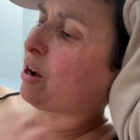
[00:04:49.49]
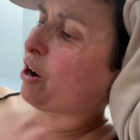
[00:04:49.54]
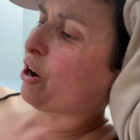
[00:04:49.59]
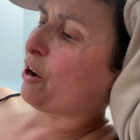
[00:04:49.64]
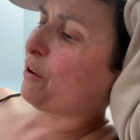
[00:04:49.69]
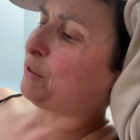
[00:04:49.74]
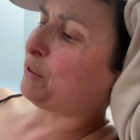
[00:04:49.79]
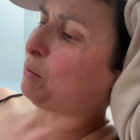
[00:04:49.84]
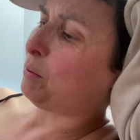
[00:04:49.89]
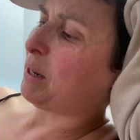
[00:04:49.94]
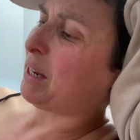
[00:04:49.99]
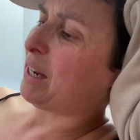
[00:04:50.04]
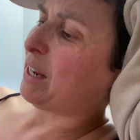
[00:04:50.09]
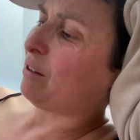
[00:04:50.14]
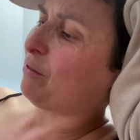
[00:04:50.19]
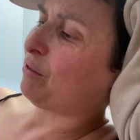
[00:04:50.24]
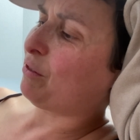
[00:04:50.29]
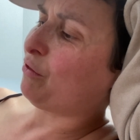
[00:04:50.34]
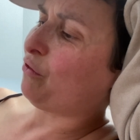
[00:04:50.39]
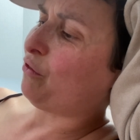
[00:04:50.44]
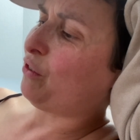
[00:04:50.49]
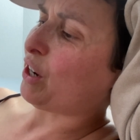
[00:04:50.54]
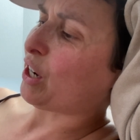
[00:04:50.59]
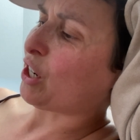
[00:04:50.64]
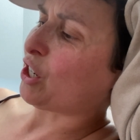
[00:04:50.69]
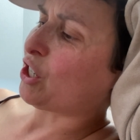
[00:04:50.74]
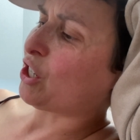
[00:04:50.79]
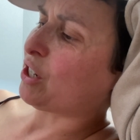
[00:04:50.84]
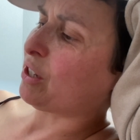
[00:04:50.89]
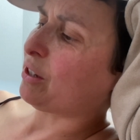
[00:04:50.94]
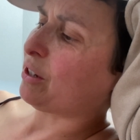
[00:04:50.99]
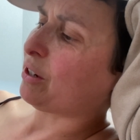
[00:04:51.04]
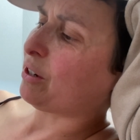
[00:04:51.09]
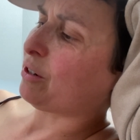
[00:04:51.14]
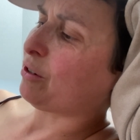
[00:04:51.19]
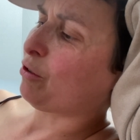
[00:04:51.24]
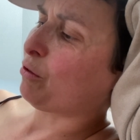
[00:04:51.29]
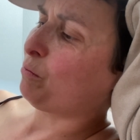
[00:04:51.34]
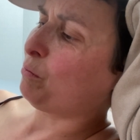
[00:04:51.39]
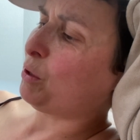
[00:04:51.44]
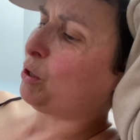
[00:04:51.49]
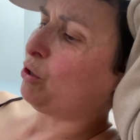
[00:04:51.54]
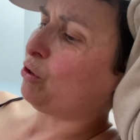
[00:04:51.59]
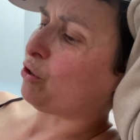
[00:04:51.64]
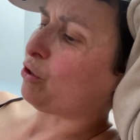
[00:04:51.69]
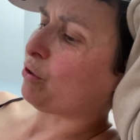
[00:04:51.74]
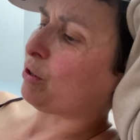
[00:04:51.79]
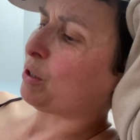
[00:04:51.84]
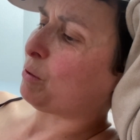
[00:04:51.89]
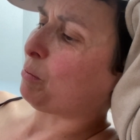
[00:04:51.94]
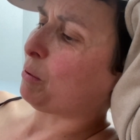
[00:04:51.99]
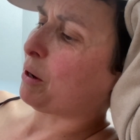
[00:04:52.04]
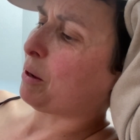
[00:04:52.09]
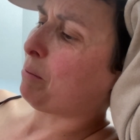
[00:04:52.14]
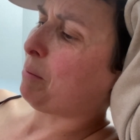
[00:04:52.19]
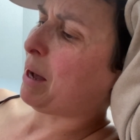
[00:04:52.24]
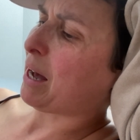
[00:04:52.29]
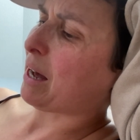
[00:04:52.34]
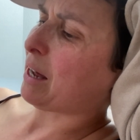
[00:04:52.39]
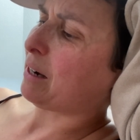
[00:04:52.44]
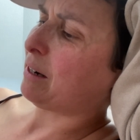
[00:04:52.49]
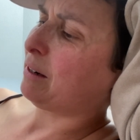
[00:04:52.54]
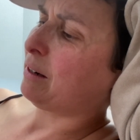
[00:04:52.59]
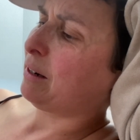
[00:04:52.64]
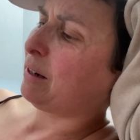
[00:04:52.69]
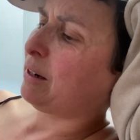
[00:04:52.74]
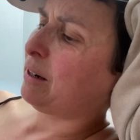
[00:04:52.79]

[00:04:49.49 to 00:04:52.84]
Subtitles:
after being given fish that had gone putrid by a man